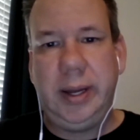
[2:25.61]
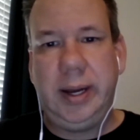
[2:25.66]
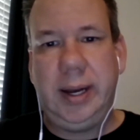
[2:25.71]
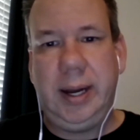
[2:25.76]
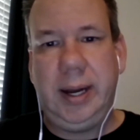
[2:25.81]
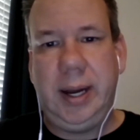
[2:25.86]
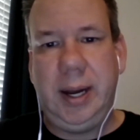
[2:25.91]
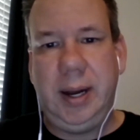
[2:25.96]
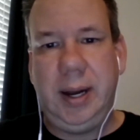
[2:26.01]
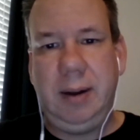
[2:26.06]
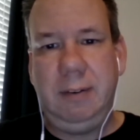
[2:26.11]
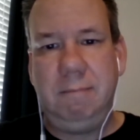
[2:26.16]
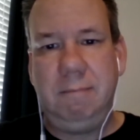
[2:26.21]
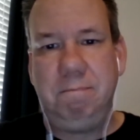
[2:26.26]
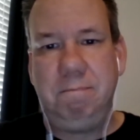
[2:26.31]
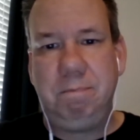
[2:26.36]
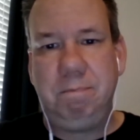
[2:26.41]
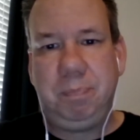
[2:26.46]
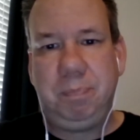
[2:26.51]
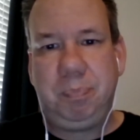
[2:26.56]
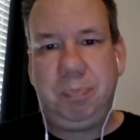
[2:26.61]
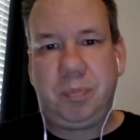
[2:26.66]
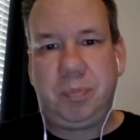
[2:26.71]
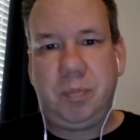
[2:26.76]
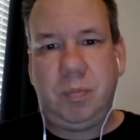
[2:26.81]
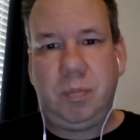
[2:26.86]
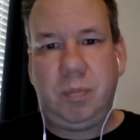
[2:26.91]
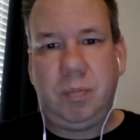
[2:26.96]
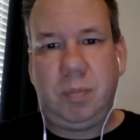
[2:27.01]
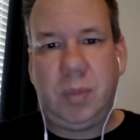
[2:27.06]
Um,
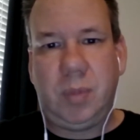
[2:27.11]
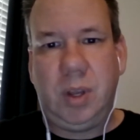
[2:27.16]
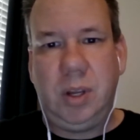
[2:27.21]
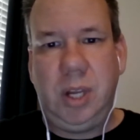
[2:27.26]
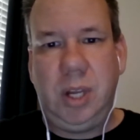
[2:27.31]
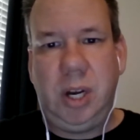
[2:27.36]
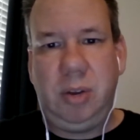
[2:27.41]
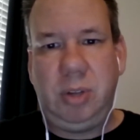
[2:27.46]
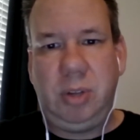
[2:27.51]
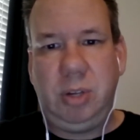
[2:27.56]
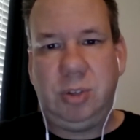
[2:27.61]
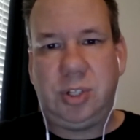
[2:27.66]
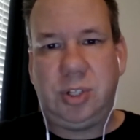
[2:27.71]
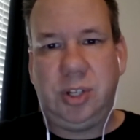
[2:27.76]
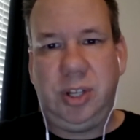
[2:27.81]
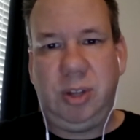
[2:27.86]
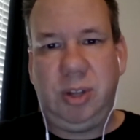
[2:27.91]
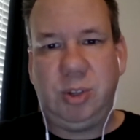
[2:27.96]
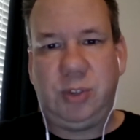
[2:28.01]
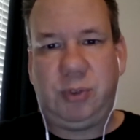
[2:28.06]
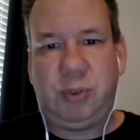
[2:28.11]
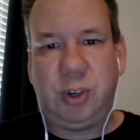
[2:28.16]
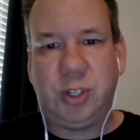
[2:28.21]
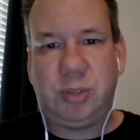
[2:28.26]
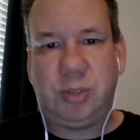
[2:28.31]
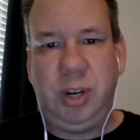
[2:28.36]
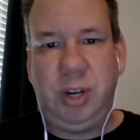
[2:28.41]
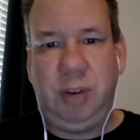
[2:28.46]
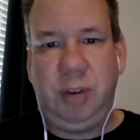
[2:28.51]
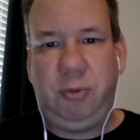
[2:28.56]
usually those first
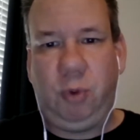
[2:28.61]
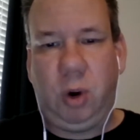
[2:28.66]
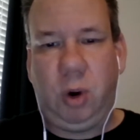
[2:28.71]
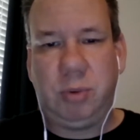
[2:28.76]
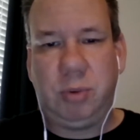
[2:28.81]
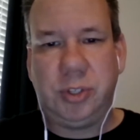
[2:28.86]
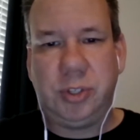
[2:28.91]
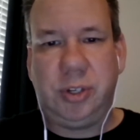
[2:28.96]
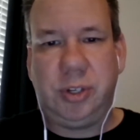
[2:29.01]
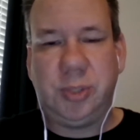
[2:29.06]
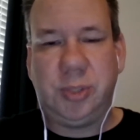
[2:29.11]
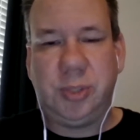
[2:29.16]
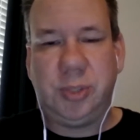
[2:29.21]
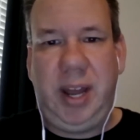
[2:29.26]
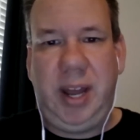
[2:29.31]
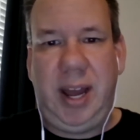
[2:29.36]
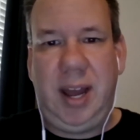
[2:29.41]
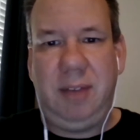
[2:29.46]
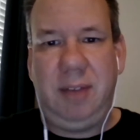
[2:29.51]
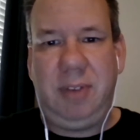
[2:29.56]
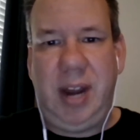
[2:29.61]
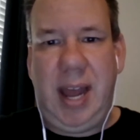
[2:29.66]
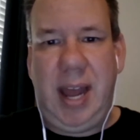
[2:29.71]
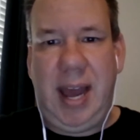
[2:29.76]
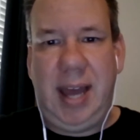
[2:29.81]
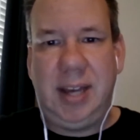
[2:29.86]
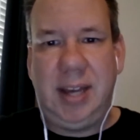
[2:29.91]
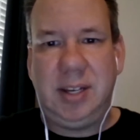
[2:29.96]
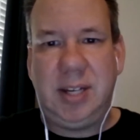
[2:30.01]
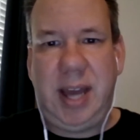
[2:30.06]
3 to 4 results will have an
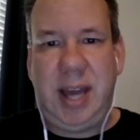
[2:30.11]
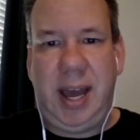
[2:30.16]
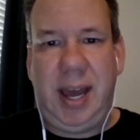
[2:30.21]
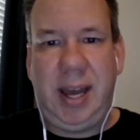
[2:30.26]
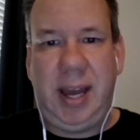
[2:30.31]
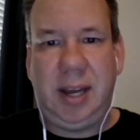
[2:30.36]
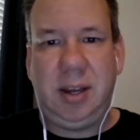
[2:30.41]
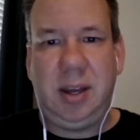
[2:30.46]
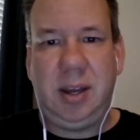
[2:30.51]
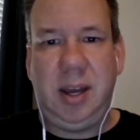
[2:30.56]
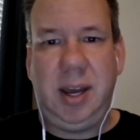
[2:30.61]
ad tag,